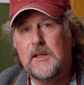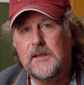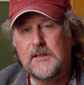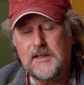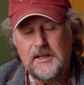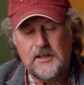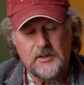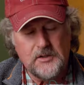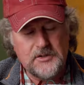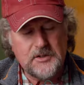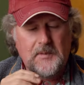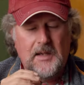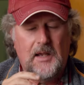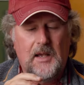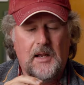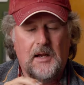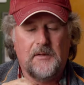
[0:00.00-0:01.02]
the leaders.
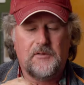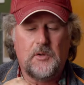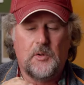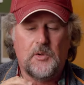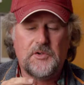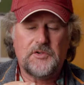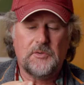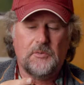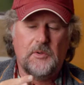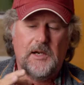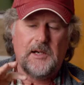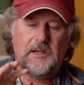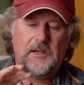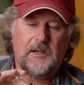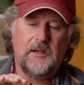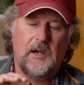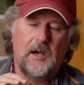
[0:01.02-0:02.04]
And of course,
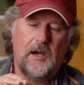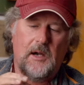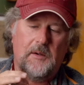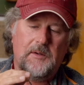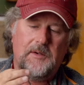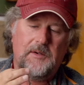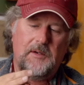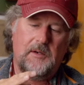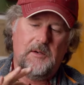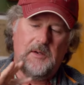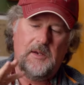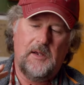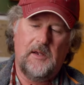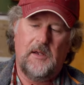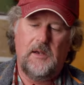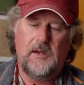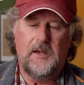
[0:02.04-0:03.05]
Rick
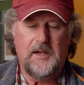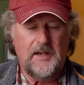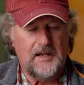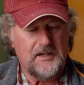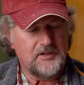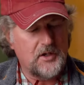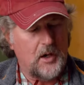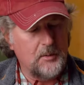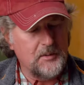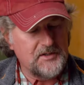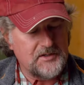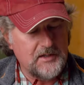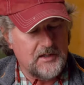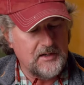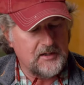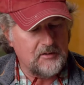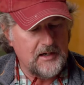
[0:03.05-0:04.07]
has always
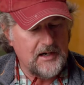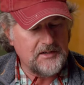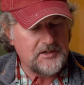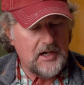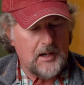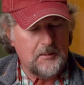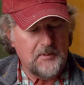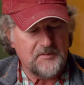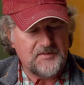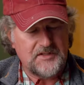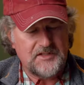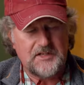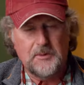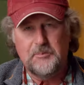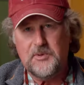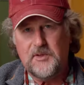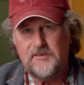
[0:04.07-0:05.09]
done a great job of
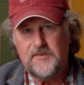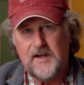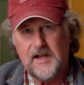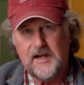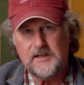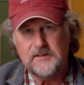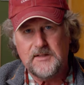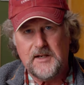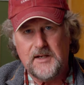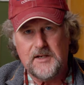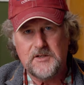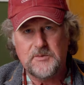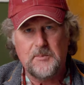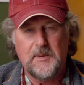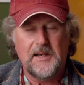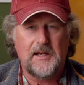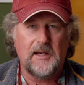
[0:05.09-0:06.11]
simplifying
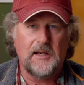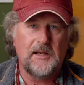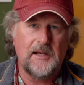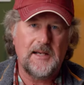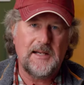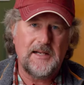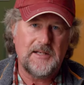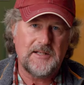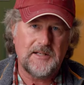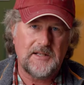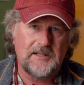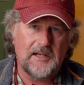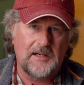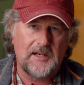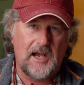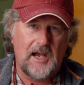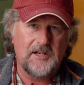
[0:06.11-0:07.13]
things, making it easy
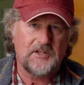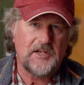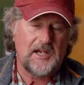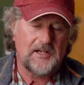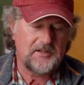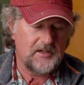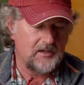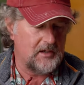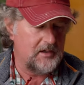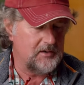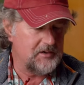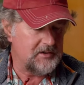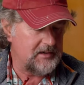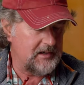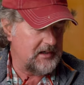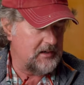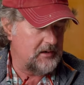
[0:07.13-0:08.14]
to digest and
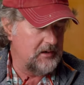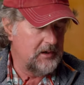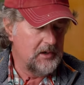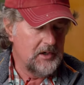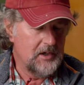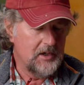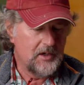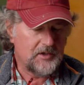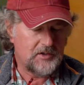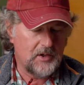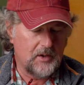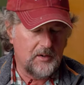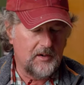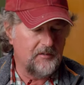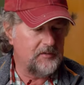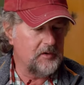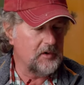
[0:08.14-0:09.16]
understand.
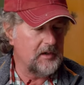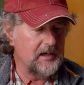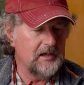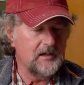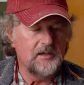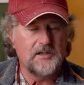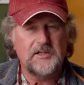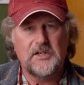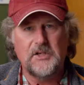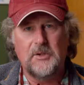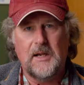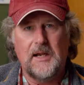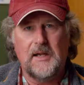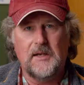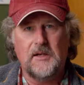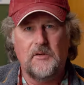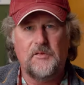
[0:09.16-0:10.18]
So if you're into
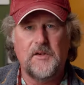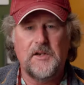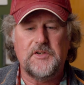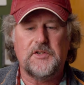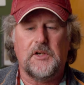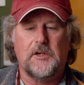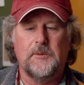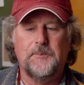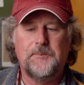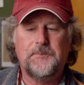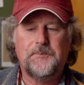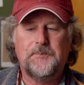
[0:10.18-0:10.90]
two-handed fishing,